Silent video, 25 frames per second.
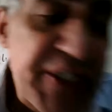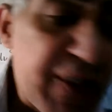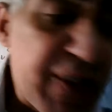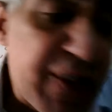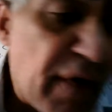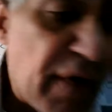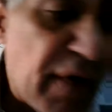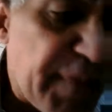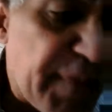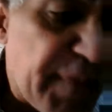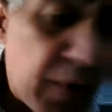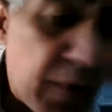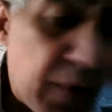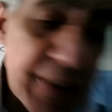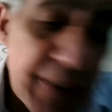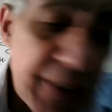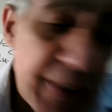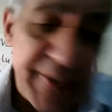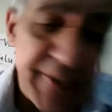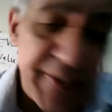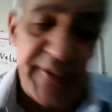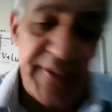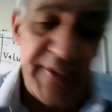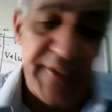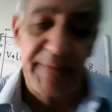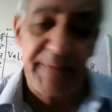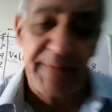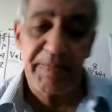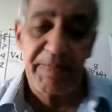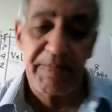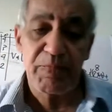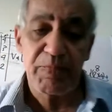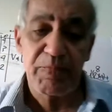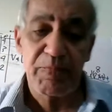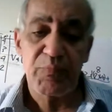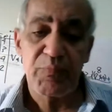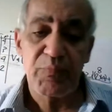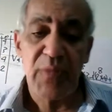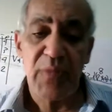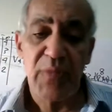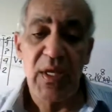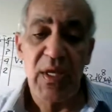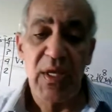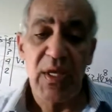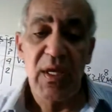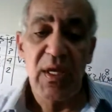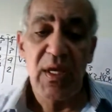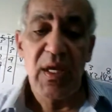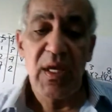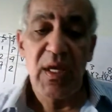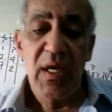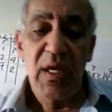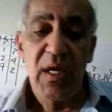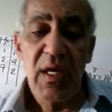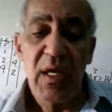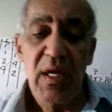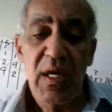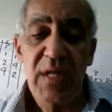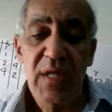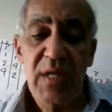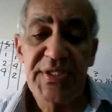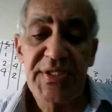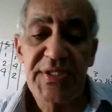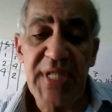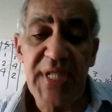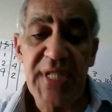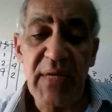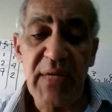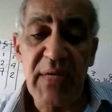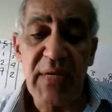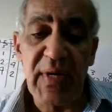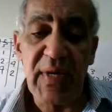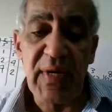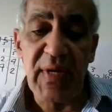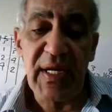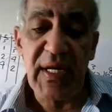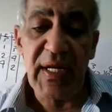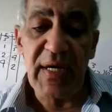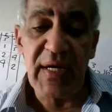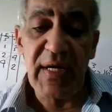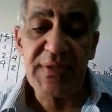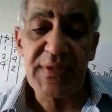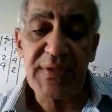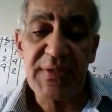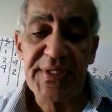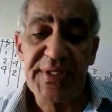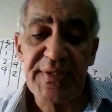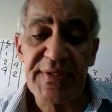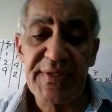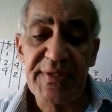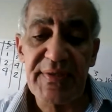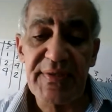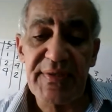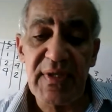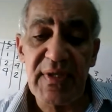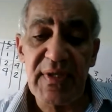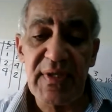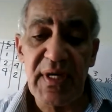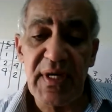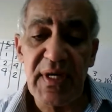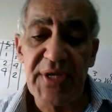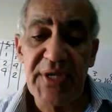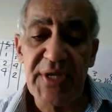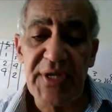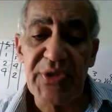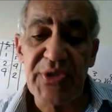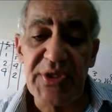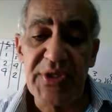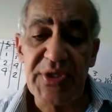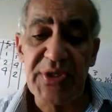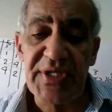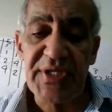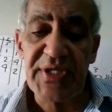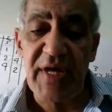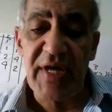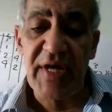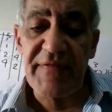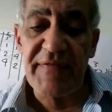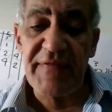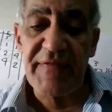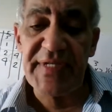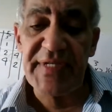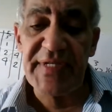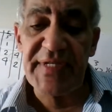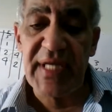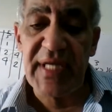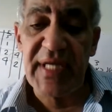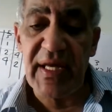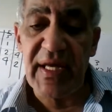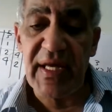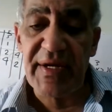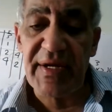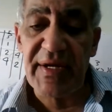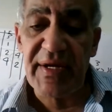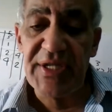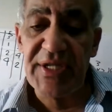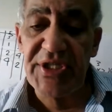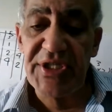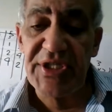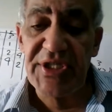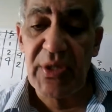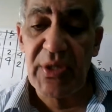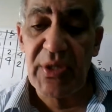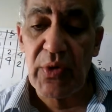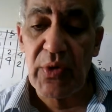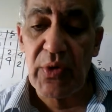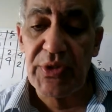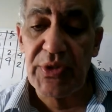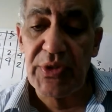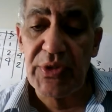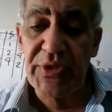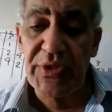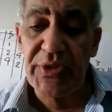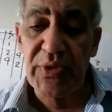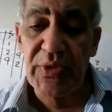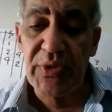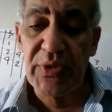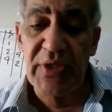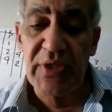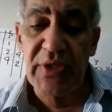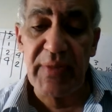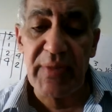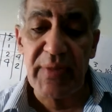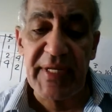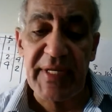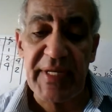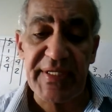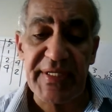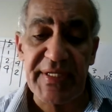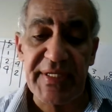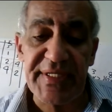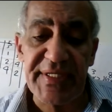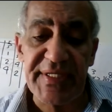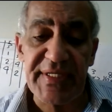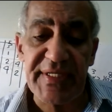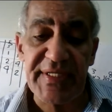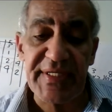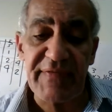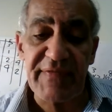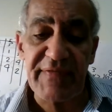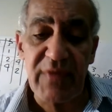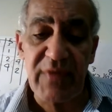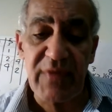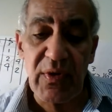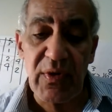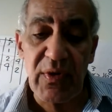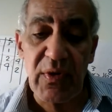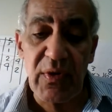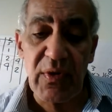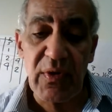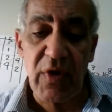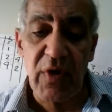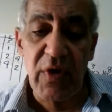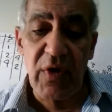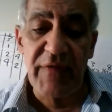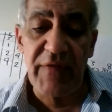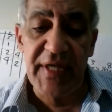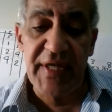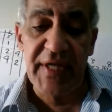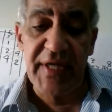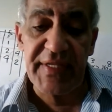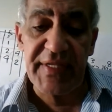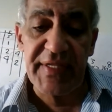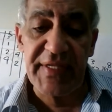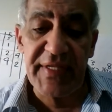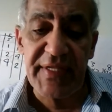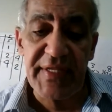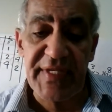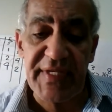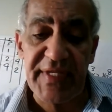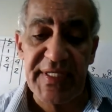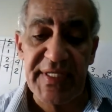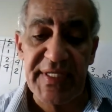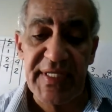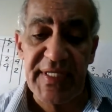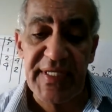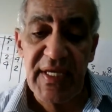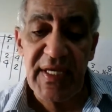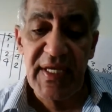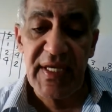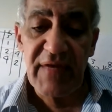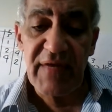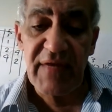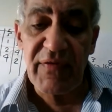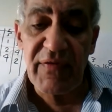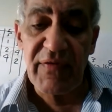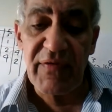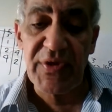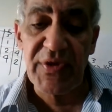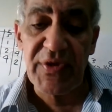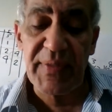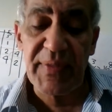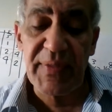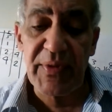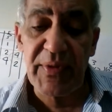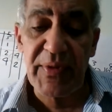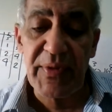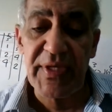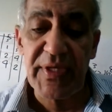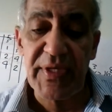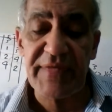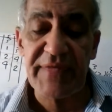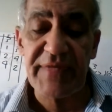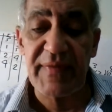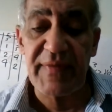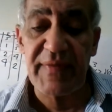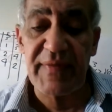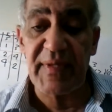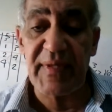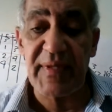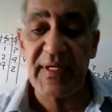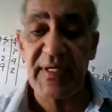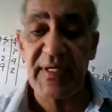of products. Cellular layouts. Resources are physically arranged according to the dominant flow of activities for the product family.